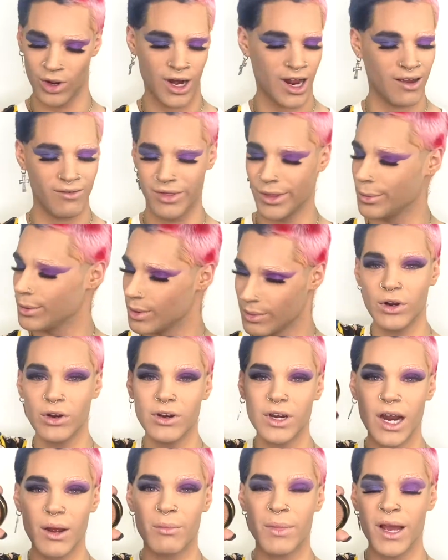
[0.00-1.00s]
have the moment. I'm
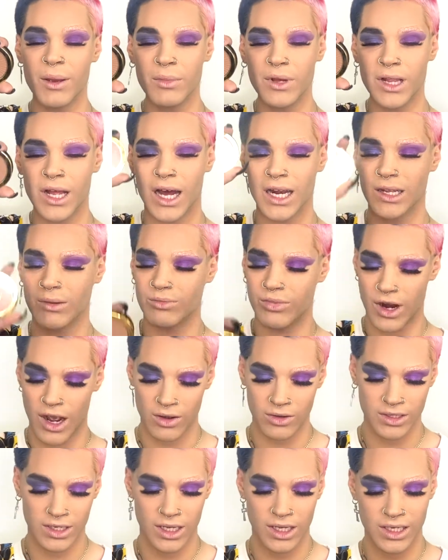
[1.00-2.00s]
gonna grab my Milani
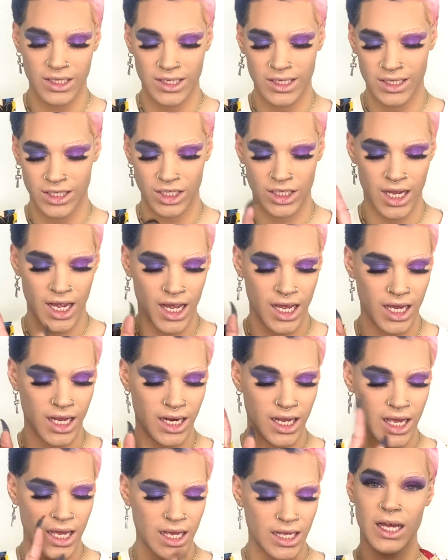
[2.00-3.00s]
Bronzing shade
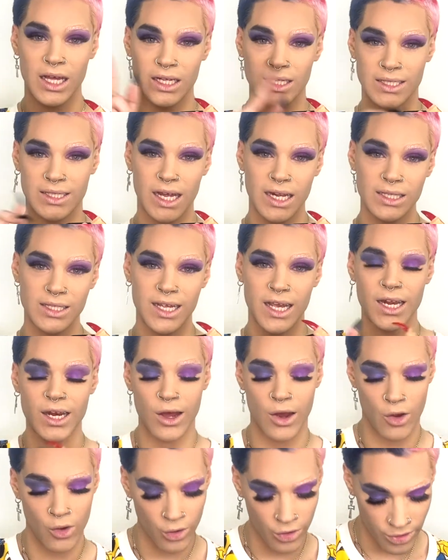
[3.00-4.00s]
Suntan
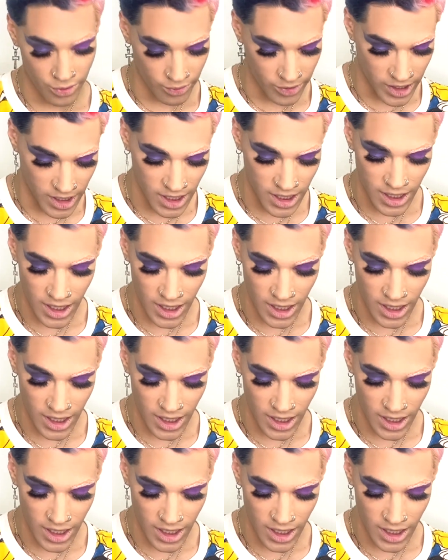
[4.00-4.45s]
03,